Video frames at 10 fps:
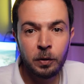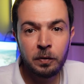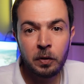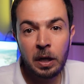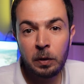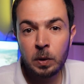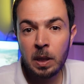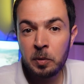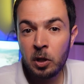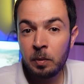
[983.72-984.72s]
Don't forget to
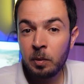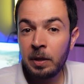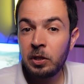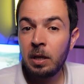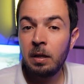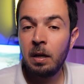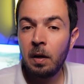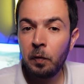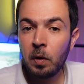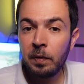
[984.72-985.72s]
subscribe to my channel
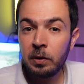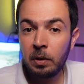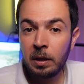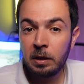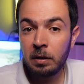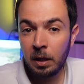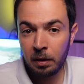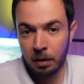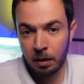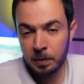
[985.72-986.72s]
if you haven't already done
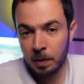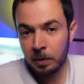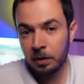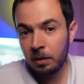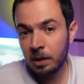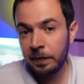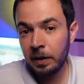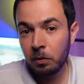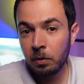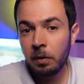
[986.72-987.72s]
it. Thumbs up under this
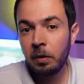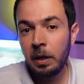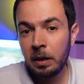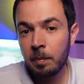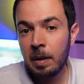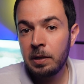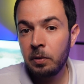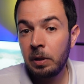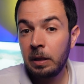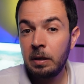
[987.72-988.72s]
video, ring the bell so
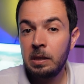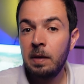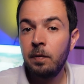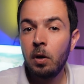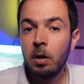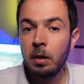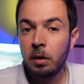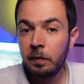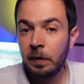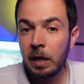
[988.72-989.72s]
you can receive all the
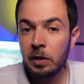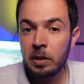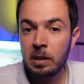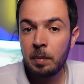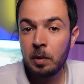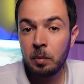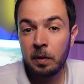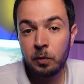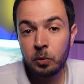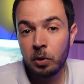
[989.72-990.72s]
notifications about my
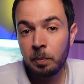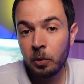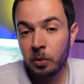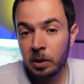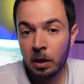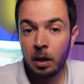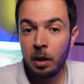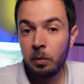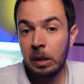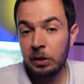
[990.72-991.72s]
future posts.
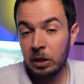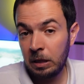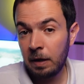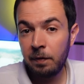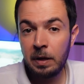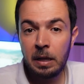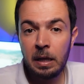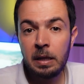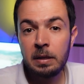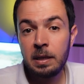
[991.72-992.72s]
You can check the affiliate
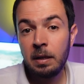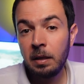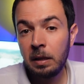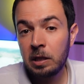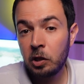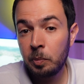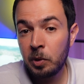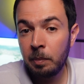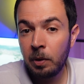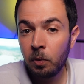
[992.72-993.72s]
links in the
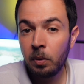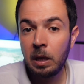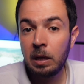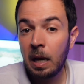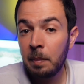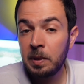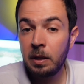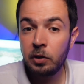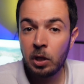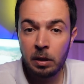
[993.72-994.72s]
description below. That helps
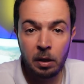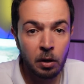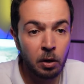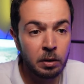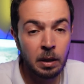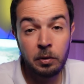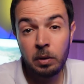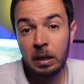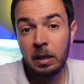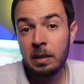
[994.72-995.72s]
the channel a lot, and you
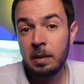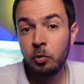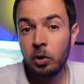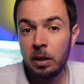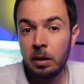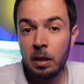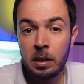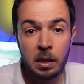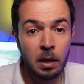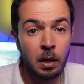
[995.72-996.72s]
can get some great
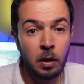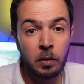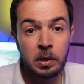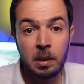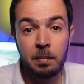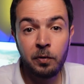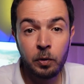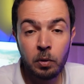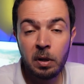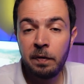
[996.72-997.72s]
deals on some
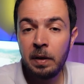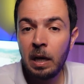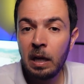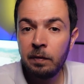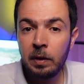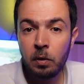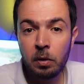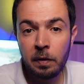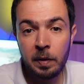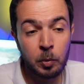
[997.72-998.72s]
photography and
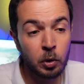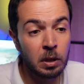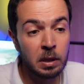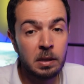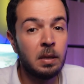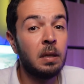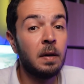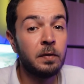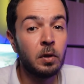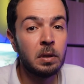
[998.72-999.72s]
videography products that
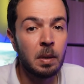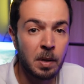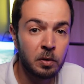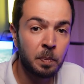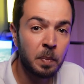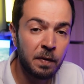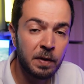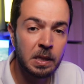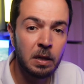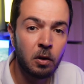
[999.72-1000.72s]
I've talked about
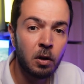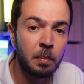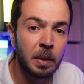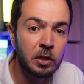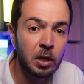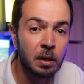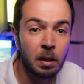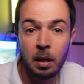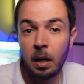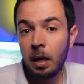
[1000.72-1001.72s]
previously on my
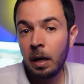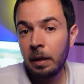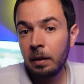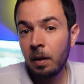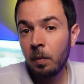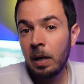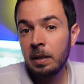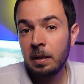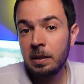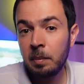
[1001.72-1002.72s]
channel. And now,
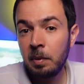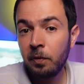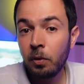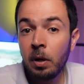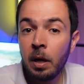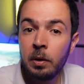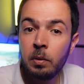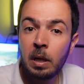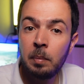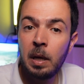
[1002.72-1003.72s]
as I said before, you
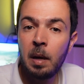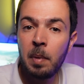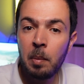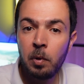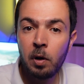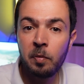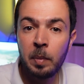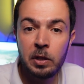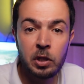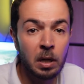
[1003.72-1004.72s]
can be a member of
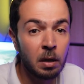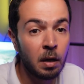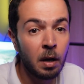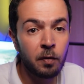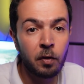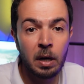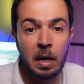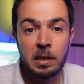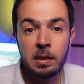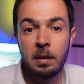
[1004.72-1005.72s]
my channel for
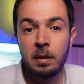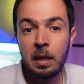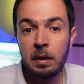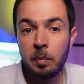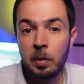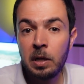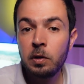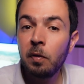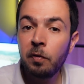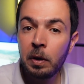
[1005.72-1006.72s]
less than the
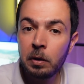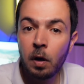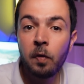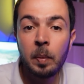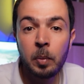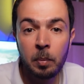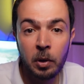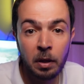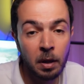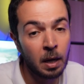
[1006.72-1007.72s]
price of one coffee per
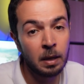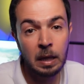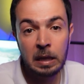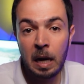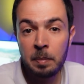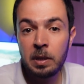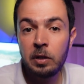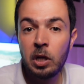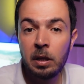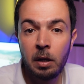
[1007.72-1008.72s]
month. That helps the
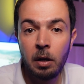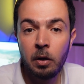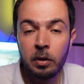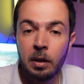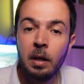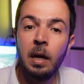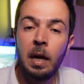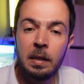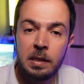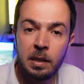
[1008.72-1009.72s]
channel a lot.
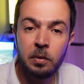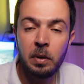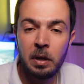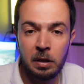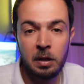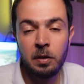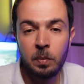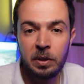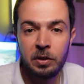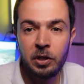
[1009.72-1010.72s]
And see you in another
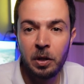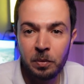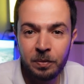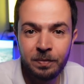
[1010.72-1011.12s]
one. Ciao.